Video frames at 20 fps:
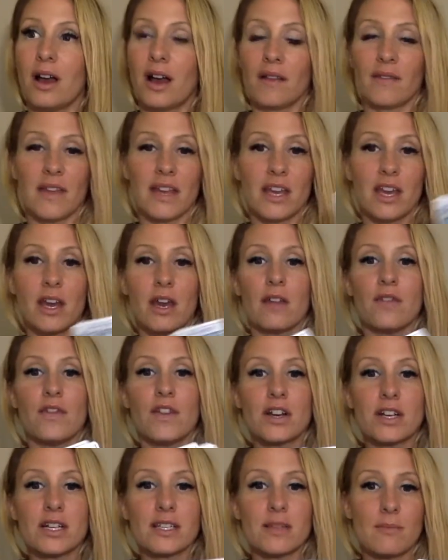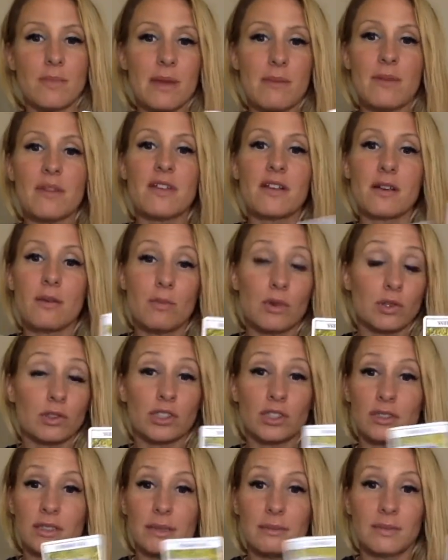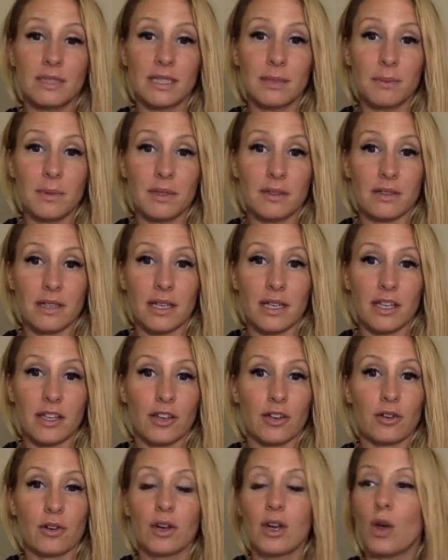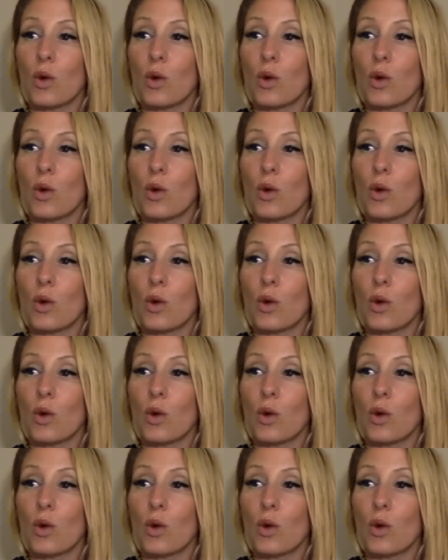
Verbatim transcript: Like, there's maybe they're emotionally manipulating you,